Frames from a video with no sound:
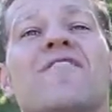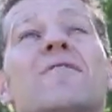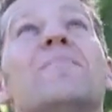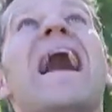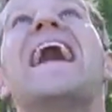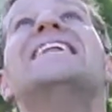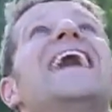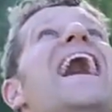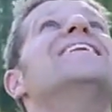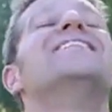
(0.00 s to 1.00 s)
for my
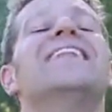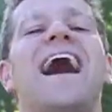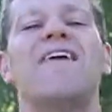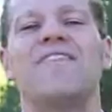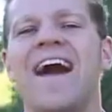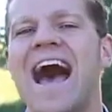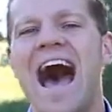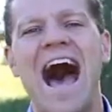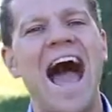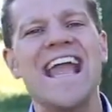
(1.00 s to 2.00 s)
dad's laugh,
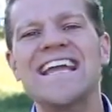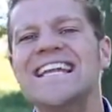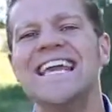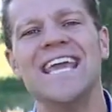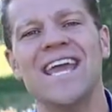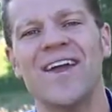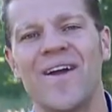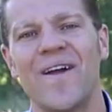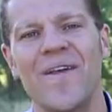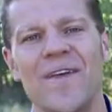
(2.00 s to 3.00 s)
I can
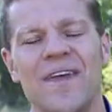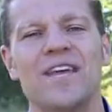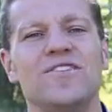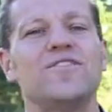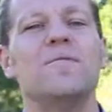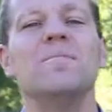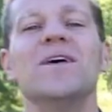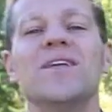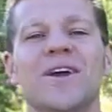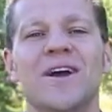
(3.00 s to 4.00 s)
hear his
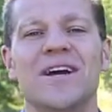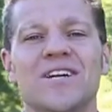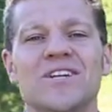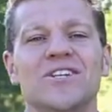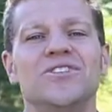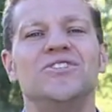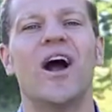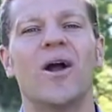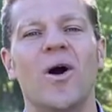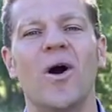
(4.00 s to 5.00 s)
familiar
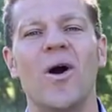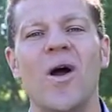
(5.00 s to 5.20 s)
chuckle,